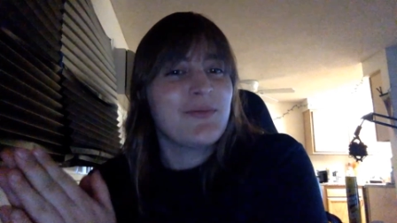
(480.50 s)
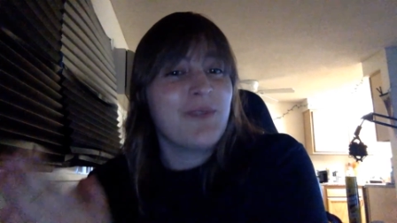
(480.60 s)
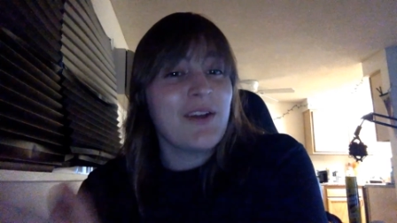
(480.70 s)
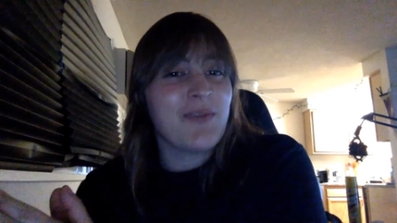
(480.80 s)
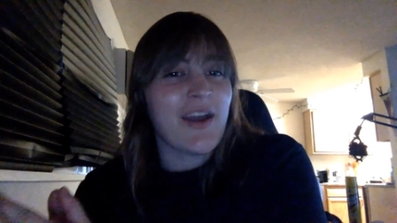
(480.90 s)

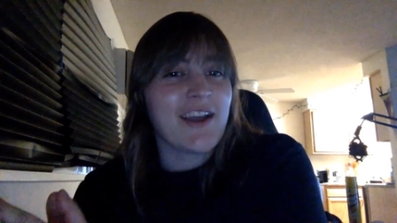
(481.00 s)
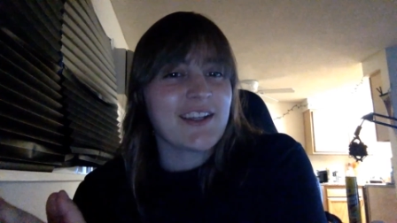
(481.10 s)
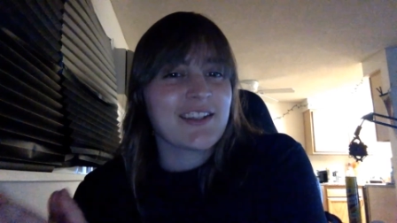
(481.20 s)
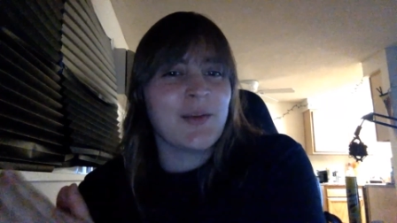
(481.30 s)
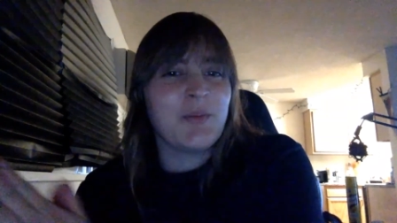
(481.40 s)
fun
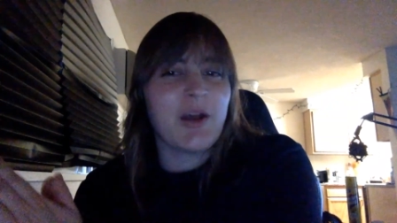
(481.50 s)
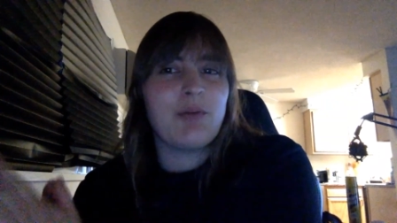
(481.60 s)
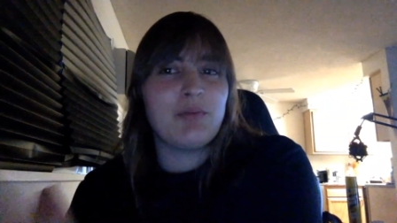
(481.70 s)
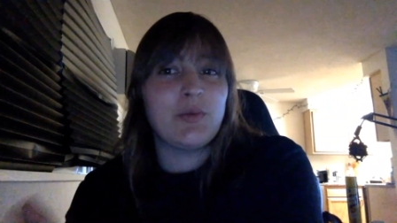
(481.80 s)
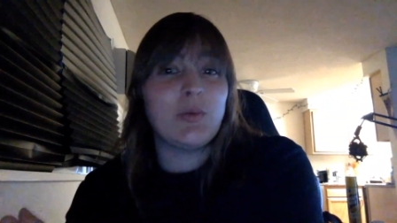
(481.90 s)
facts
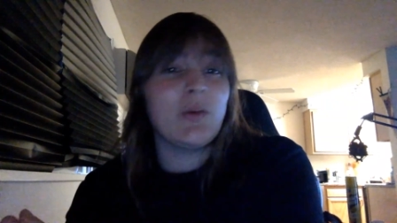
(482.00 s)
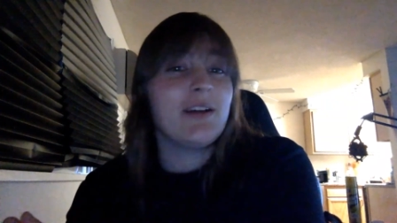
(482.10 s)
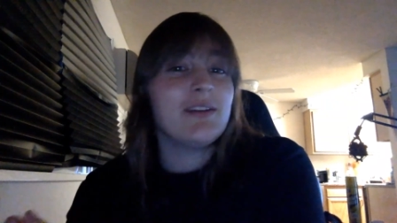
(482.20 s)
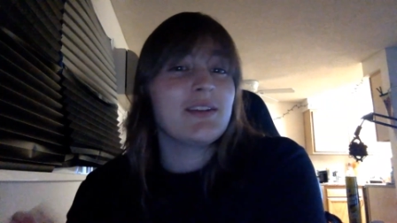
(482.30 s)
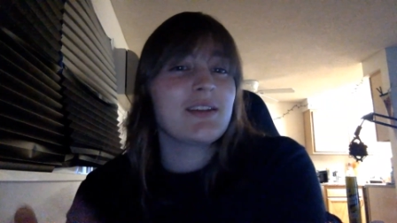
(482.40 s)
about blue
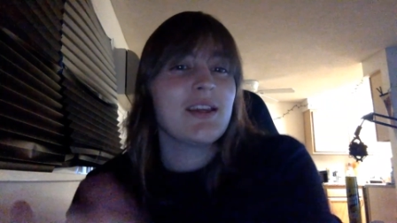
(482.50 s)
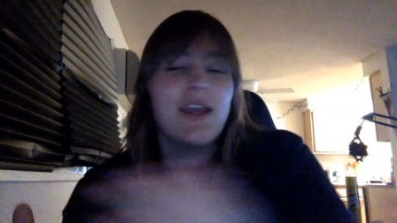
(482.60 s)
whales.